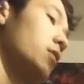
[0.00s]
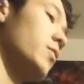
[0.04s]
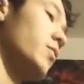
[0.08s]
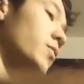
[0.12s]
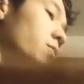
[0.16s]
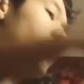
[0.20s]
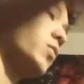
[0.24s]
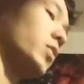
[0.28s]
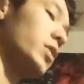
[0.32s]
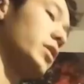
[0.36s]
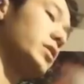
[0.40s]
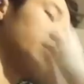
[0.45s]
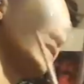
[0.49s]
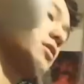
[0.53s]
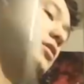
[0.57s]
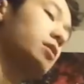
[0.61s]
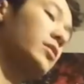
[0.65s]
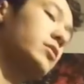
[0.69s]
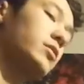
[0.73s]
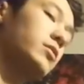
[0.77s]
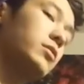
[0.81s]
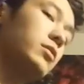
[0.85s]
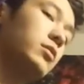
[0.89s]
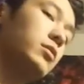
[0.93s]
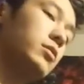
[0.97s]
1,
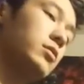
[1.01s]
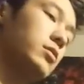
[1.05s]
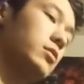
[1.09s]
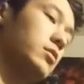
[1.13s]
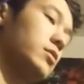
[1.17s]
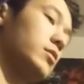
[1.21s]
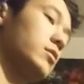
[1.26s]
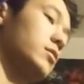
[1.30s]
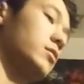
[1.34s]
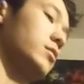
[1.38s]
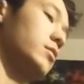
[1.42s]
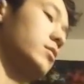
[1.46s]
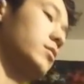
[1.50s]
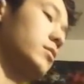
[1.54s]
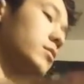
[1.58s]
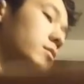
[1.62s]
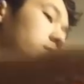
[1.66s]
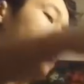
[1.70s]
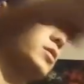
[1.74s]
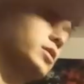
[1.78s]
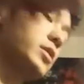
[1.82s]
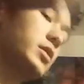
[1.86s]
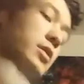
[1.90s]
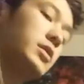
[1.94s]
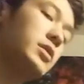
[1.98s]
2.
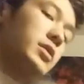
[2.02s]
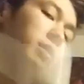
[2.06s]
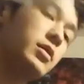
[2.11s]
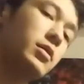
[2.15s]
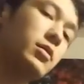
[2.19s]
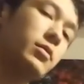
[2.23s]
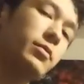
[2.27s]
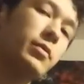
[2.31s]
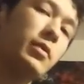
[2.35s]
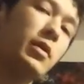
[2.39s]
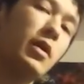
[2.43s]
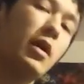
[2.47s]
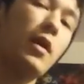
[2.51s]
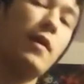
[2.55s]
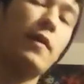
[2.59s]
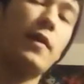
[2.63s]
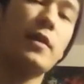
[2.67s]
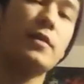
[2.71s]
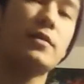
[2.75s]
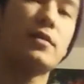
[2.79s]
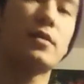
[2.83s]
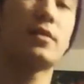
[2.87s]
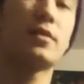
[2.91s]
1, 2, and that's the